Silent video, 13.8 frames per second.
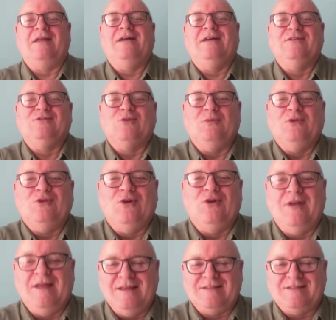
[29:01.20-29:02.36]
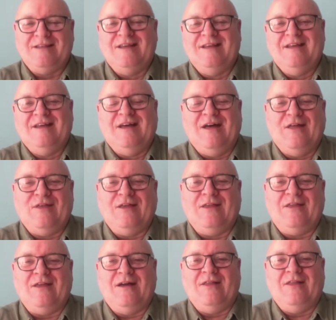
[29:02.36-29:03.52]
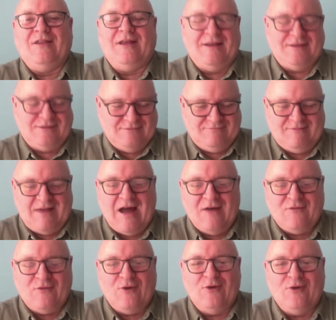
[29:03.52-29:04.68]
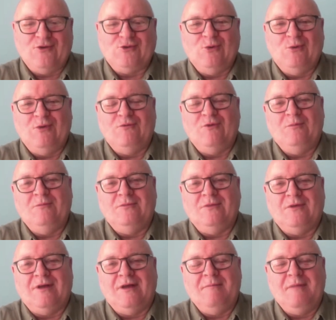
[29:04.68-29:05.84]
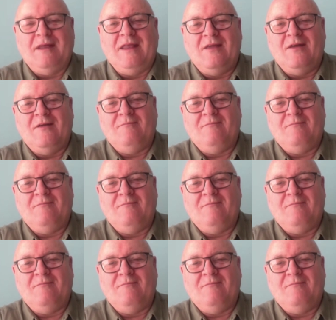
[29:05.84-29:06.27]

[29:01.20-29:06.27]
has opened your eyes, I think the last half hour or so will have opened many